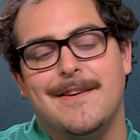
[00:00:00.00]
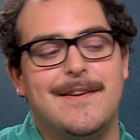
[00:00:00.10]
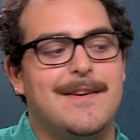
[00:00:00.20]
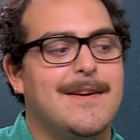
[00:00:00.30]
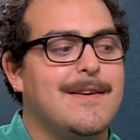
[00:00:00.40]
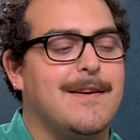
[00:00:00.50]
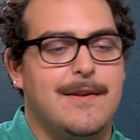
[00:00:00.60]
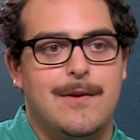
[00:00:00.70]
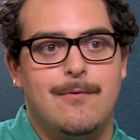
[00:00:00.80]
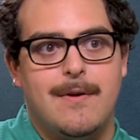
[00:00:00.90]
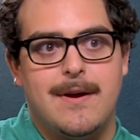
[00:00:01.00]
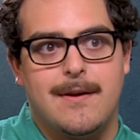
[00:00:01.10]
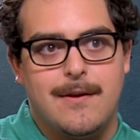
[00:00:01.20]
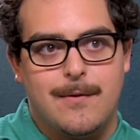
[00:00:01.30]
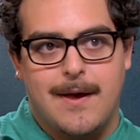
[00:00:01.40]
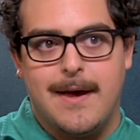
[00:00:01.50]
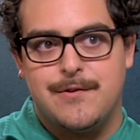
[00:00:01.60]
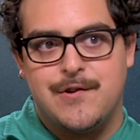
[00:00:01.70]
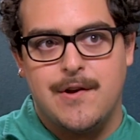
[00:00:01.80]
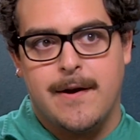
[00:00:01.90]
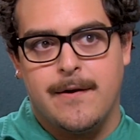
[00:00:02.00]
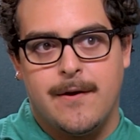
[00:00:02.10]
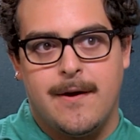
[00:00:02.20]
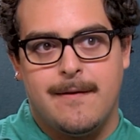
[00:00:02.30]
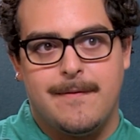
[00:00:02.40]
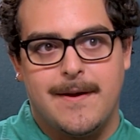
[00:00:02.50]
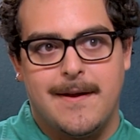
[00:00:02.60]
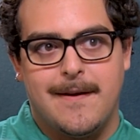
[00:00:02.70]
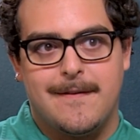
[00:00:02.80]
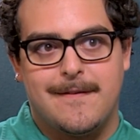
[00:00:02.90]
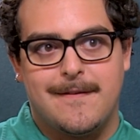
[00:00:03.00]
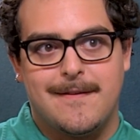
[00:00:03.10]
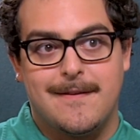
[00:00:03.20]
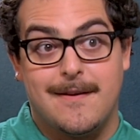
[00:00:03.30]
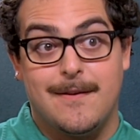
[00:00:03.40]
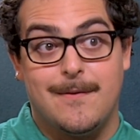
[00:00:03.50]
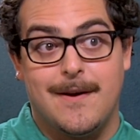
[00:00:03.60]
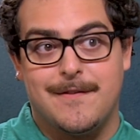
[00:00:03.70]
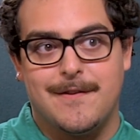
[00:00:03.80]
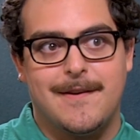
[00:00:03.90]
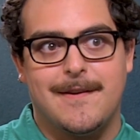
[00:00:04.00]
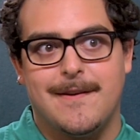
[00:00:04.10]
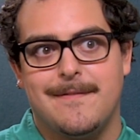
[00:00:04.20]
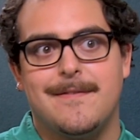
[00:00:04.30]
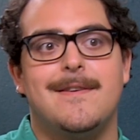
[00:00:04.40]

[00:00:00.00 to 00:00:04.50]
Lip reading: Get Can you, like, you can't shut it off, I guess? Can you not shut it off?